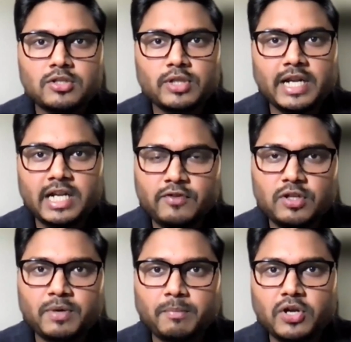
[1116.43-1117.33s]
So the
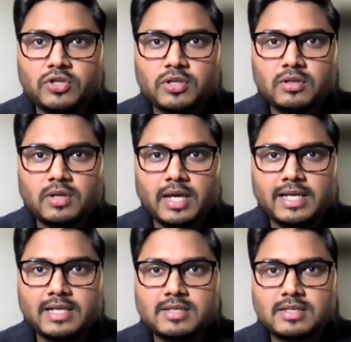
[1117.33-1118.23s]
individual preparation
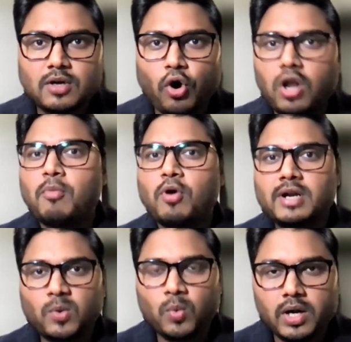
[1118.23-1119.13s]
is all
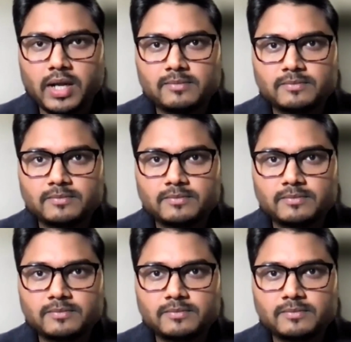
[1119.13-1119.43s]
about networking.